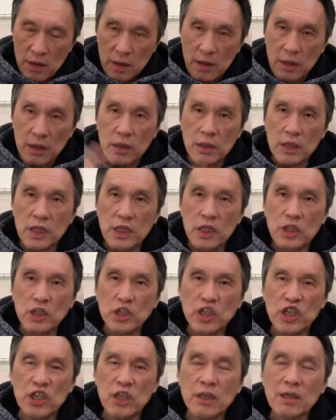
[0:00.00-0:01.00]
the
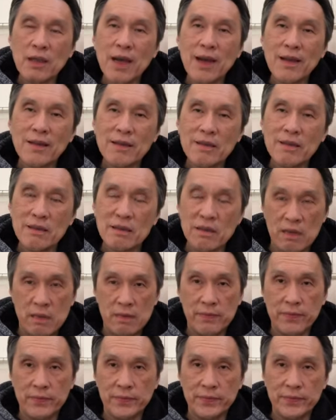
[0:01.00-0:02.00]
Qing dynasty.
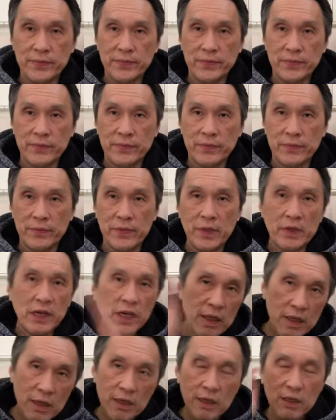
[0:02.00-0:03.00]

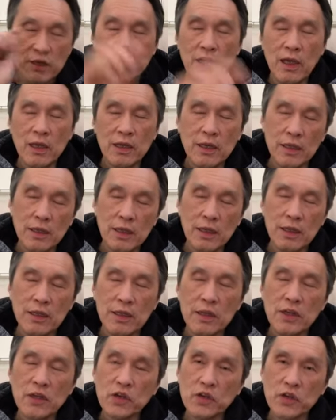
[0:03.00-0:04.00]
Read it in the
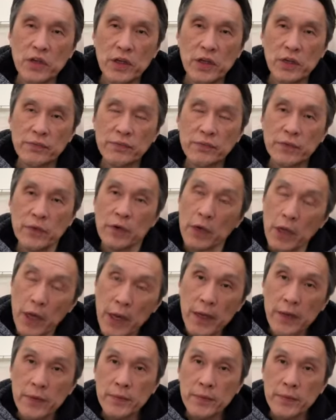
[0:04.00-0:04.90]
history, okay?